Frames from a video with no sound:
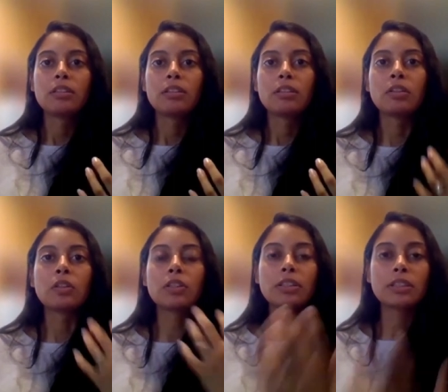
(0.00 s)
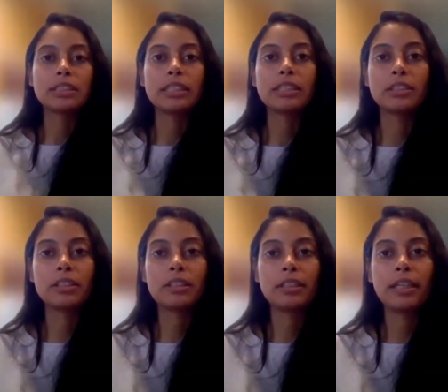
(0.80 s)
learner
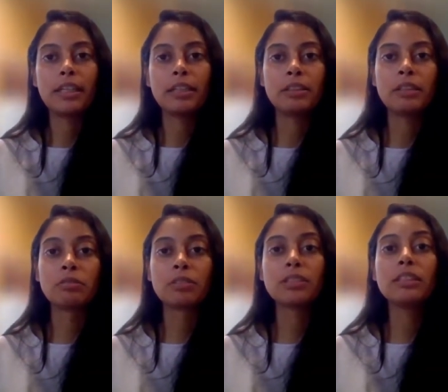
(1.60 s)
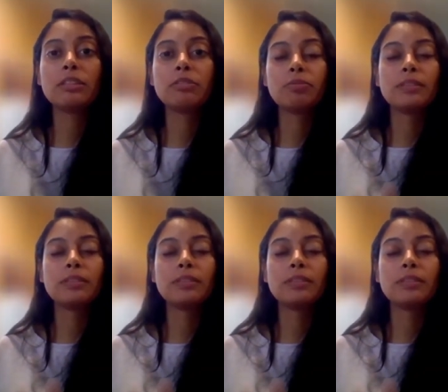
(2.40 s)
centered and and really